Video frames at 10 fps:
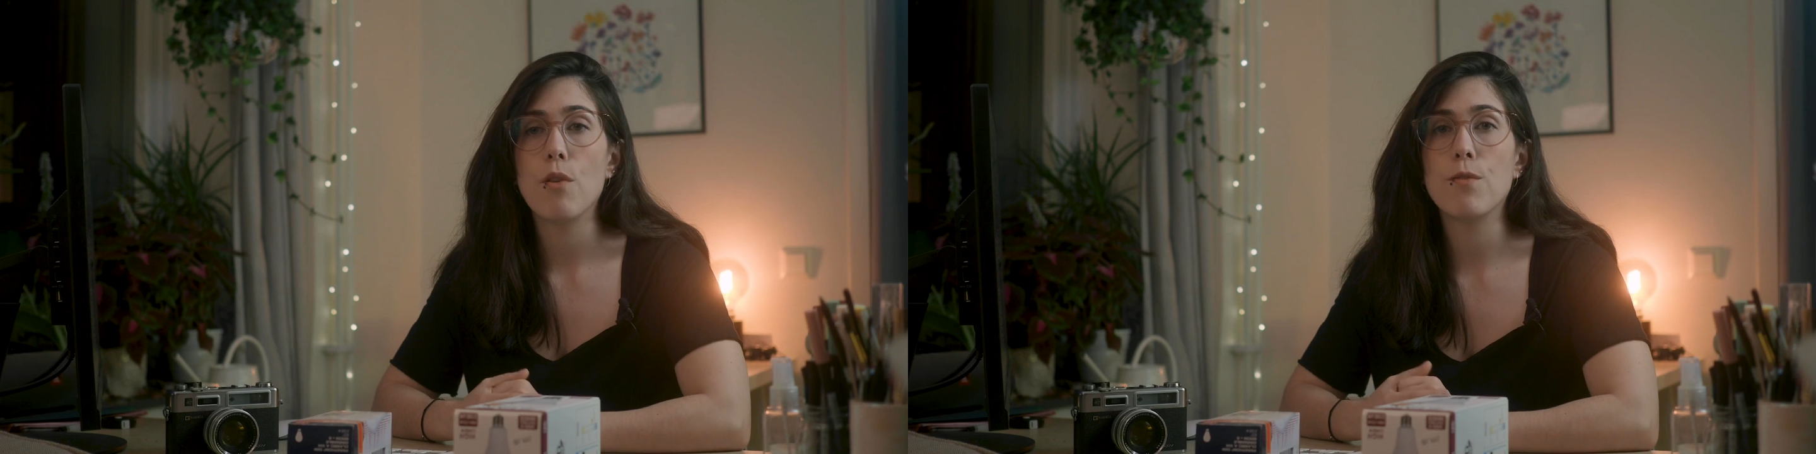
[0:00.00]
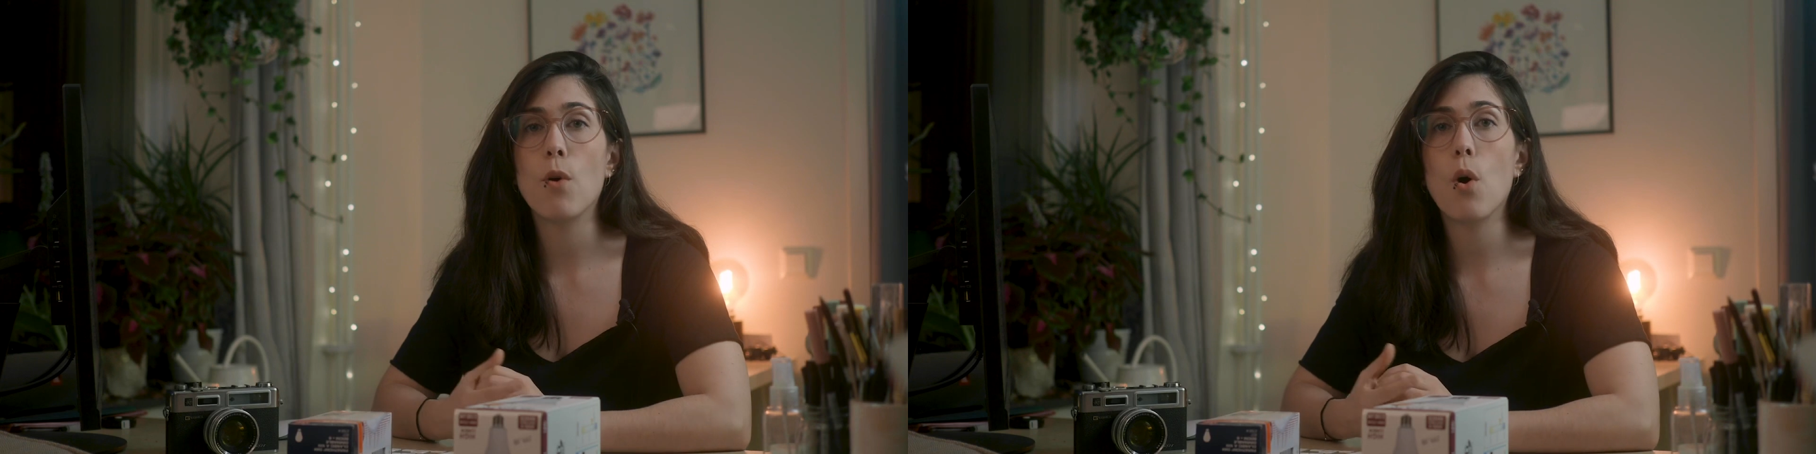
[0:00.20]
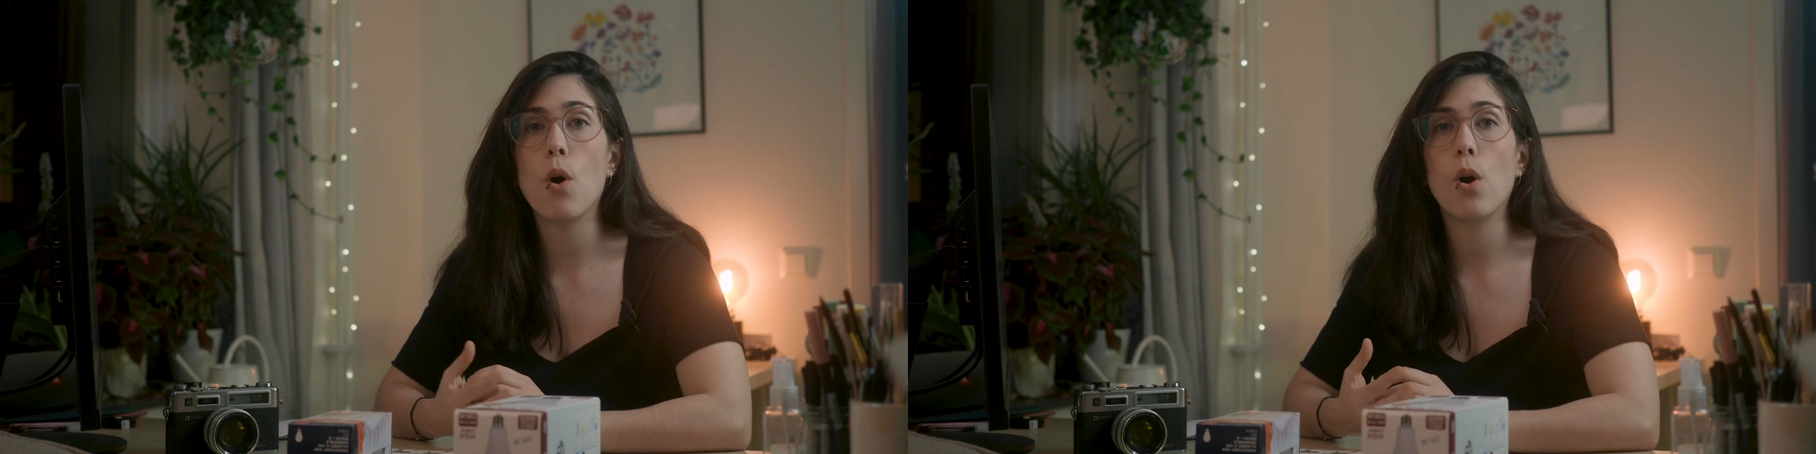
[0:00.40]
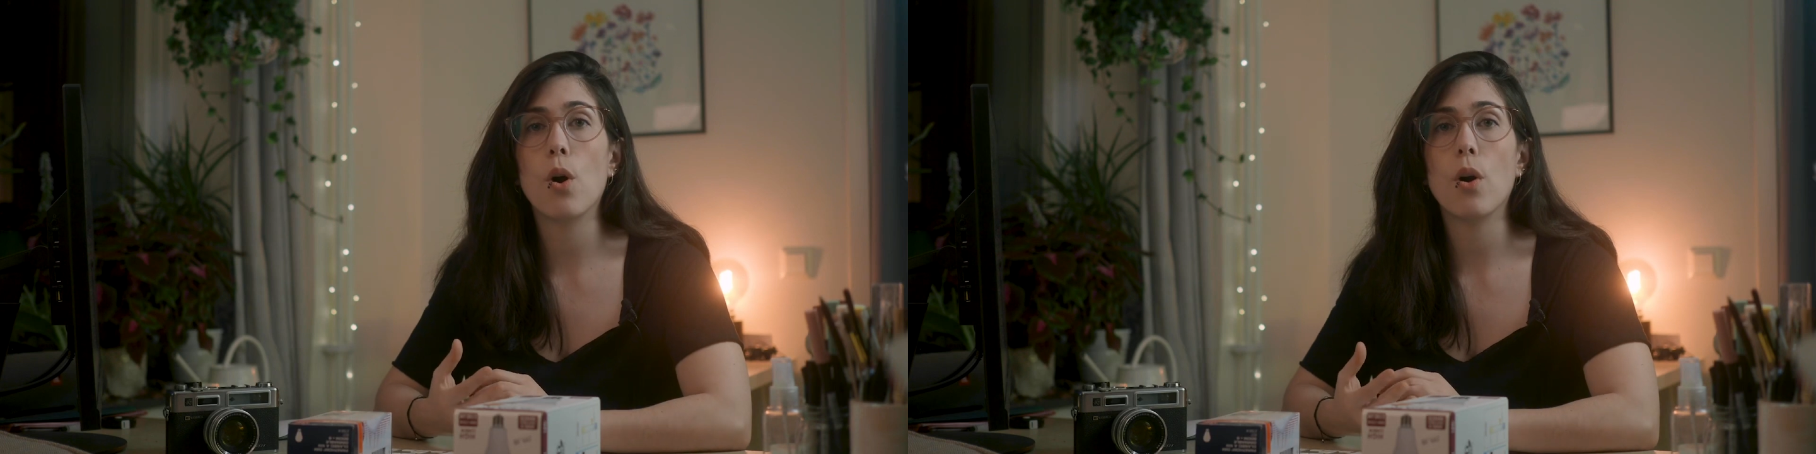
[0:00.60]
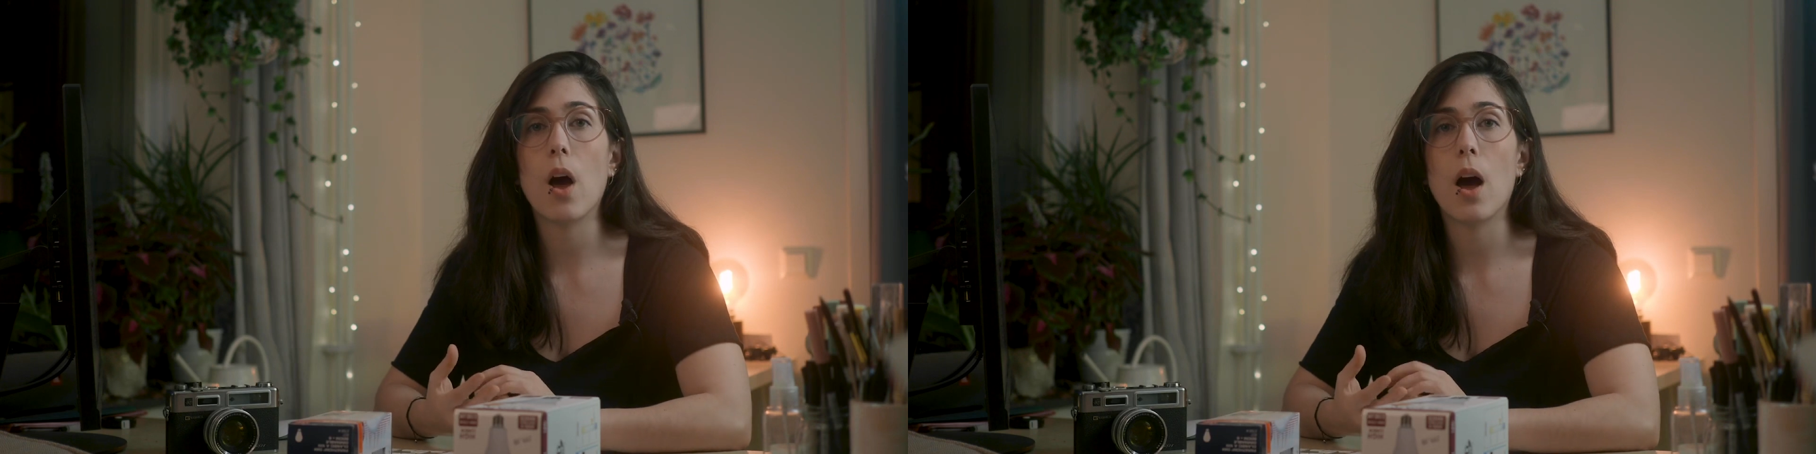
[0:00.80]

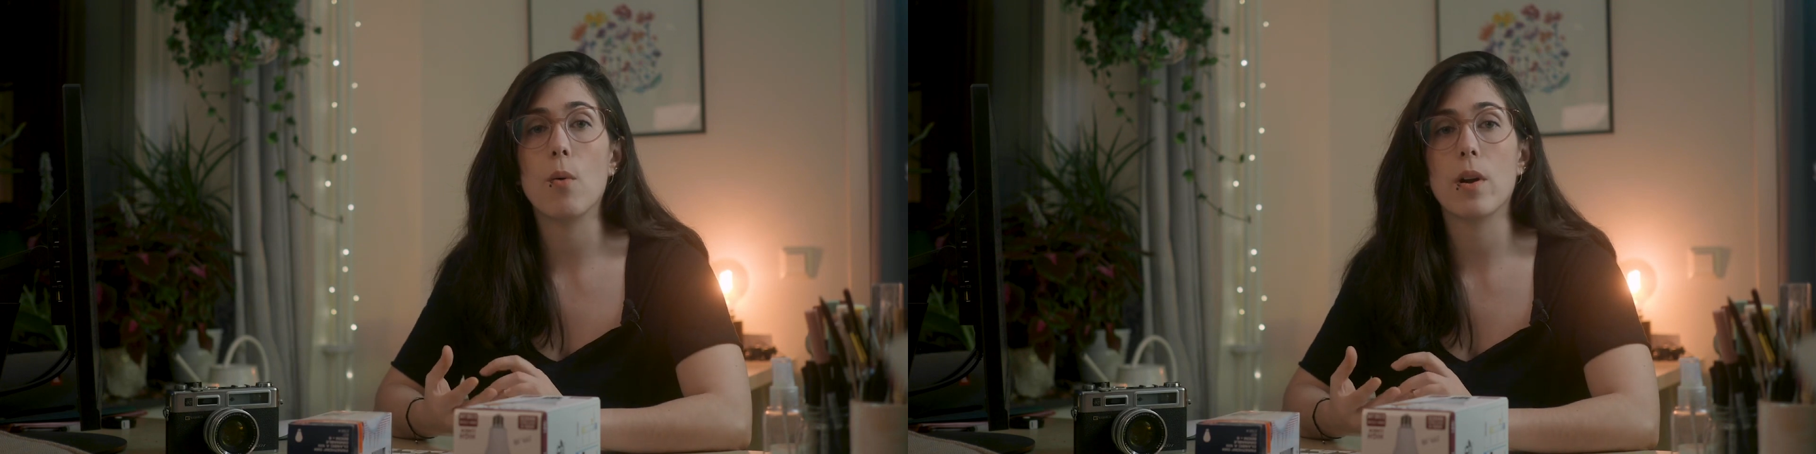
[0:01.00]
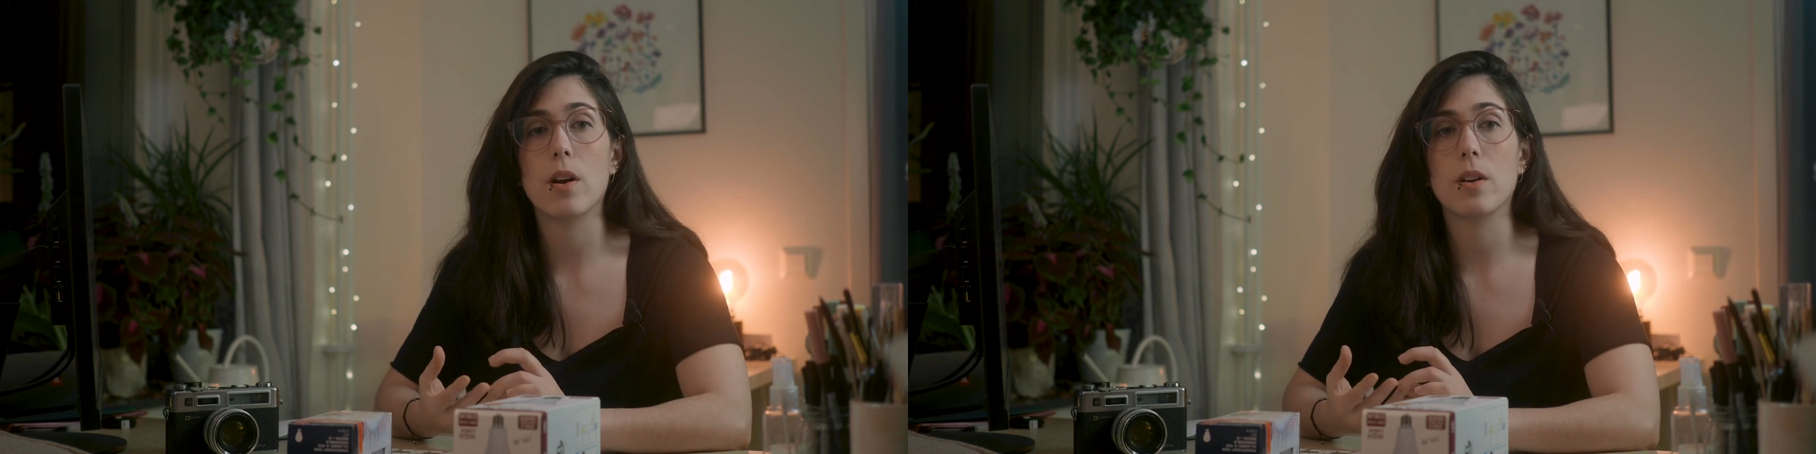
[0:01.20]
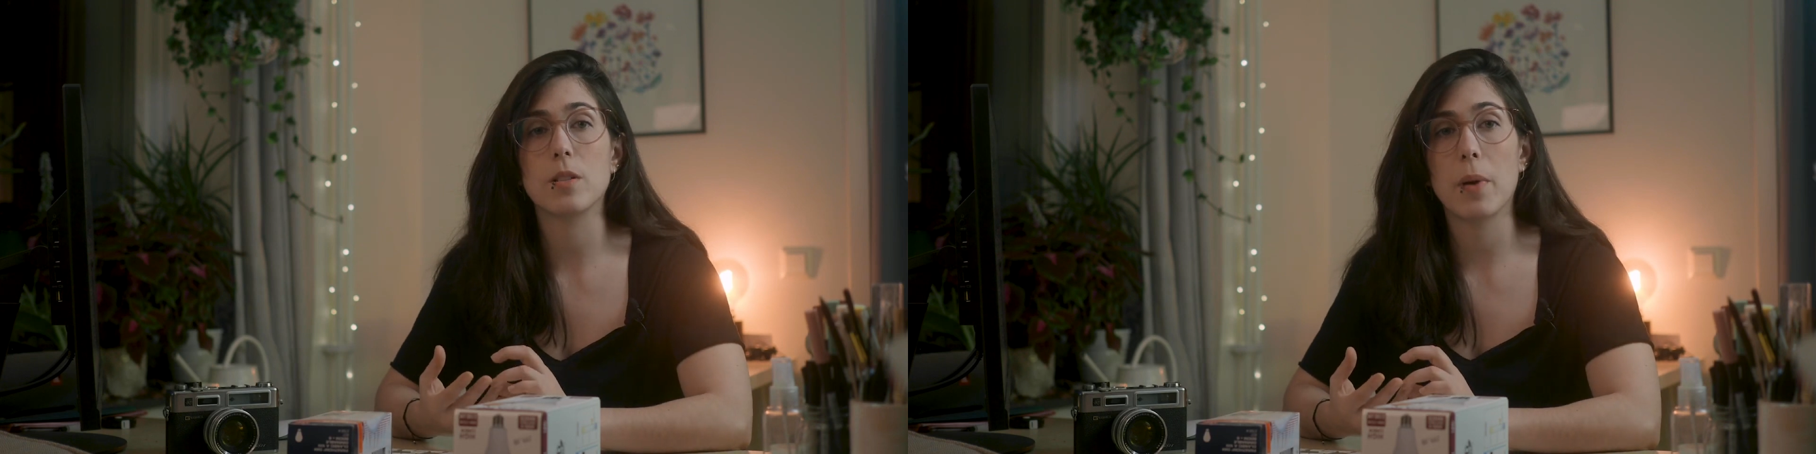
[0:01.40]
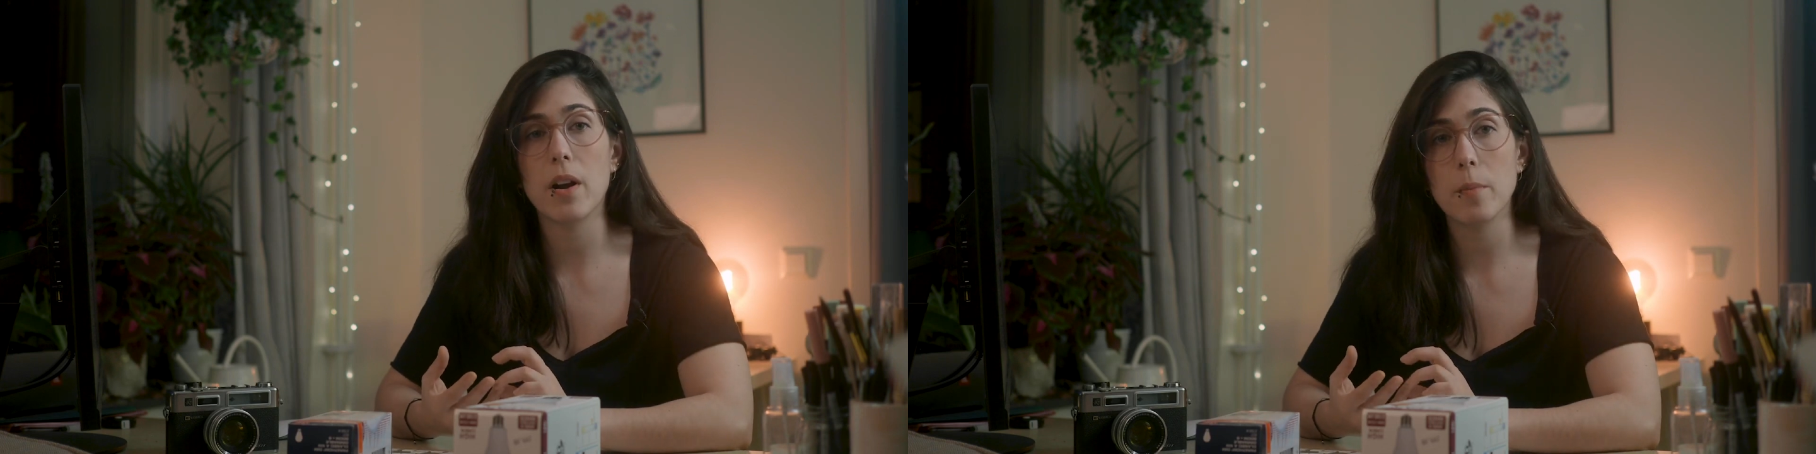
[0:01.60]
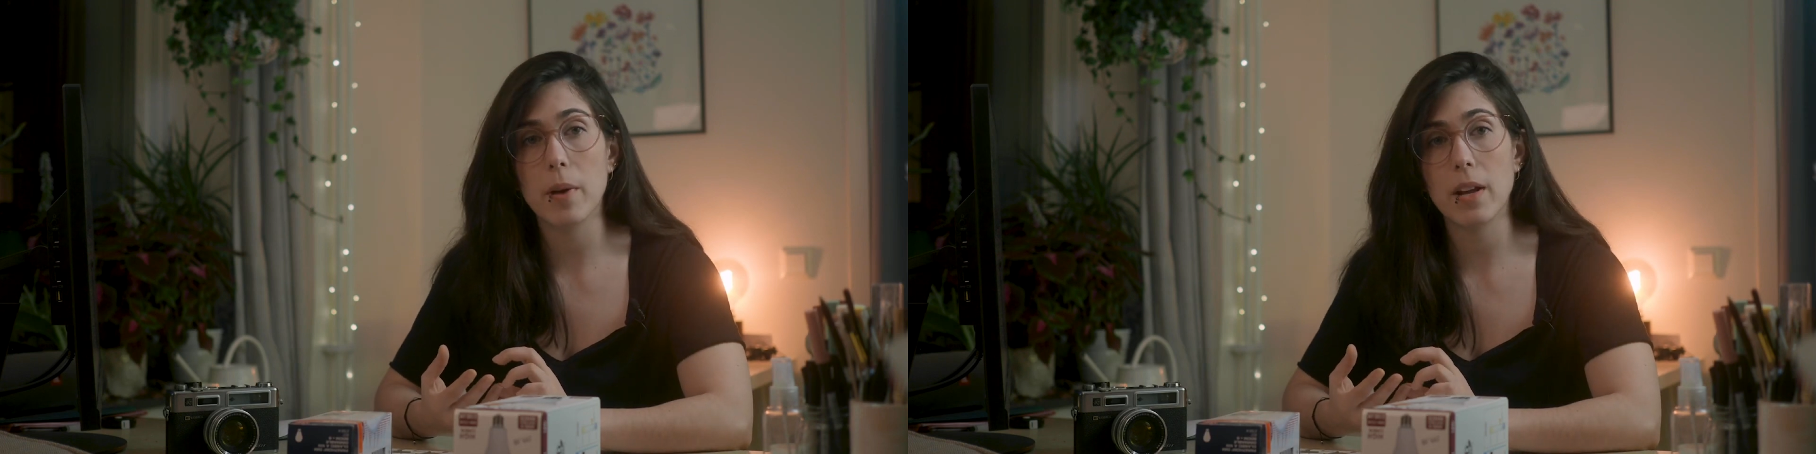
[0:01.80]
For our
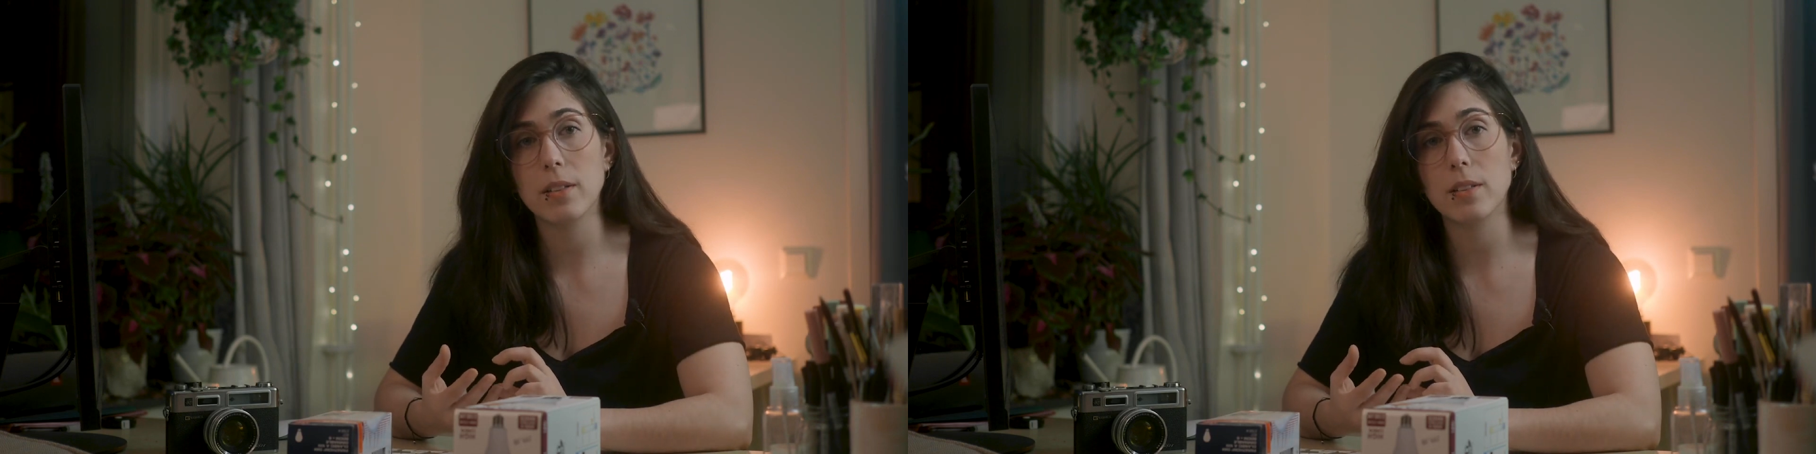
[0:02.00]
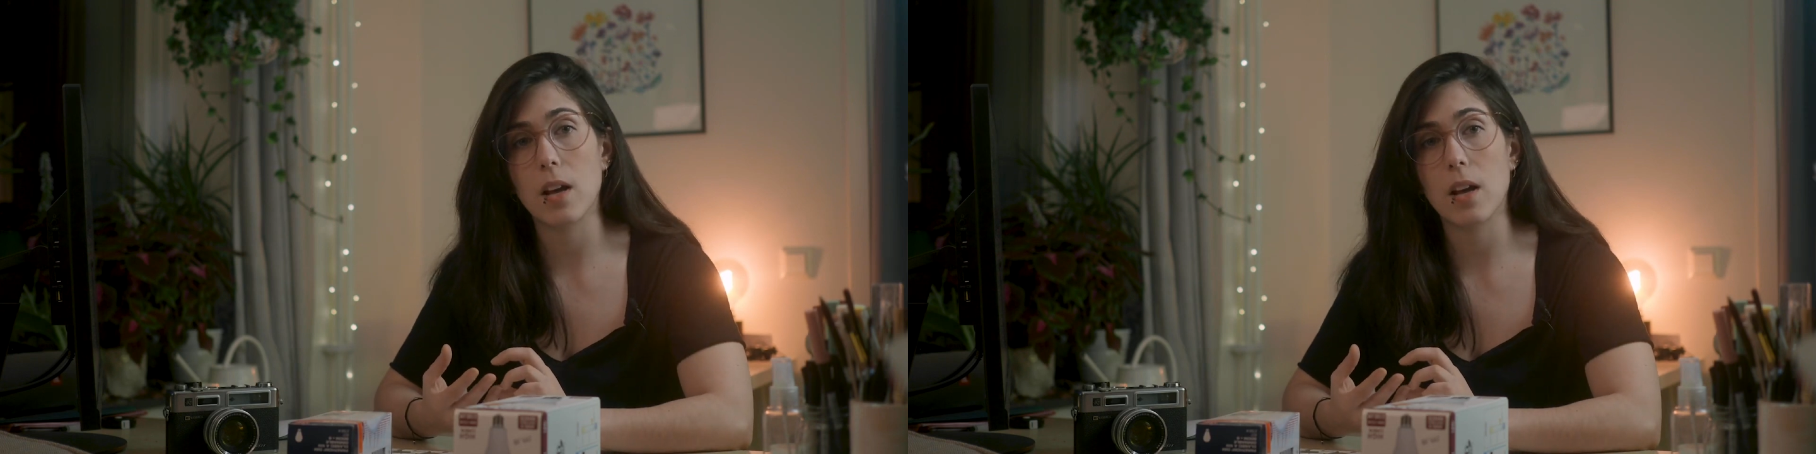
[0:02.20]
experiment